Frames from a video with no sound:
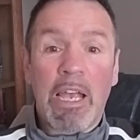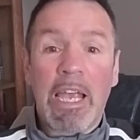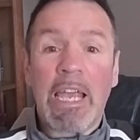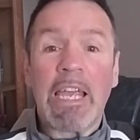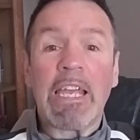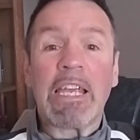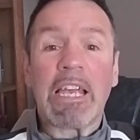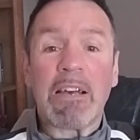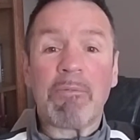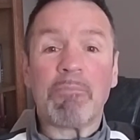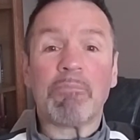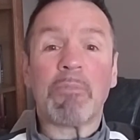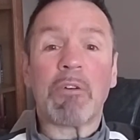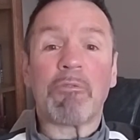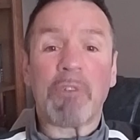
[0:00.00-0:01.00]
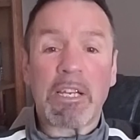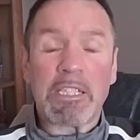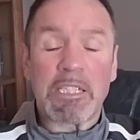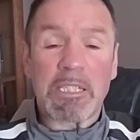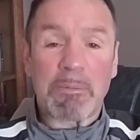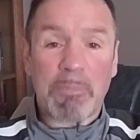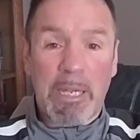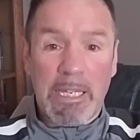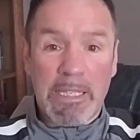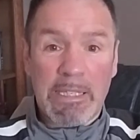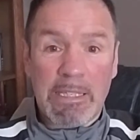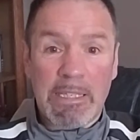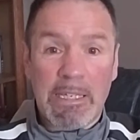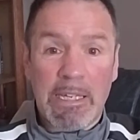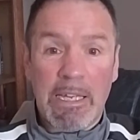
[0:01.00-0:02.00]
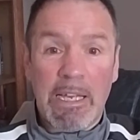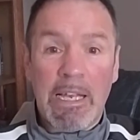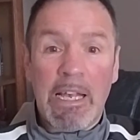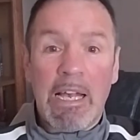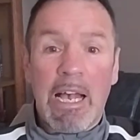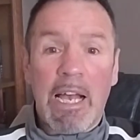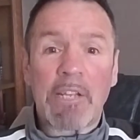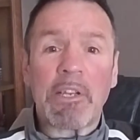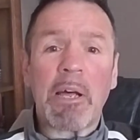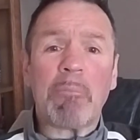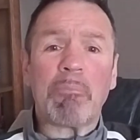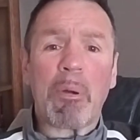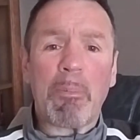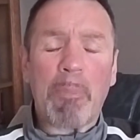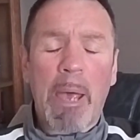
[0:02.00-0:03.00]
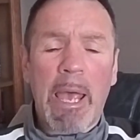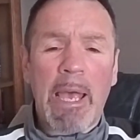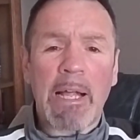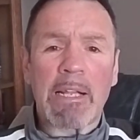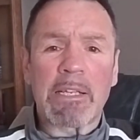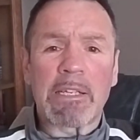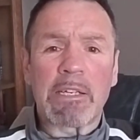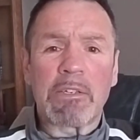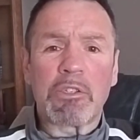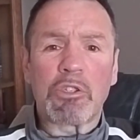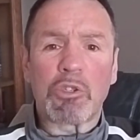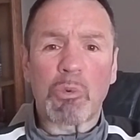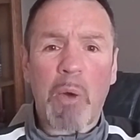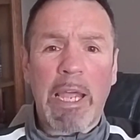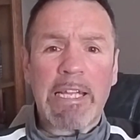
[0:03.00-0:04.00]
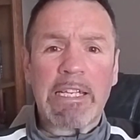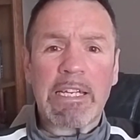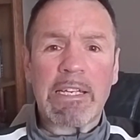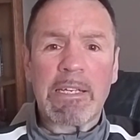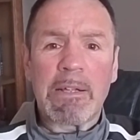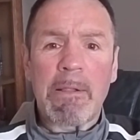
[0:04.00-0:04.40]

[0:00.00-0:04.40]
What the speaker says: He gave him a vicious beating, and that propelled Dwight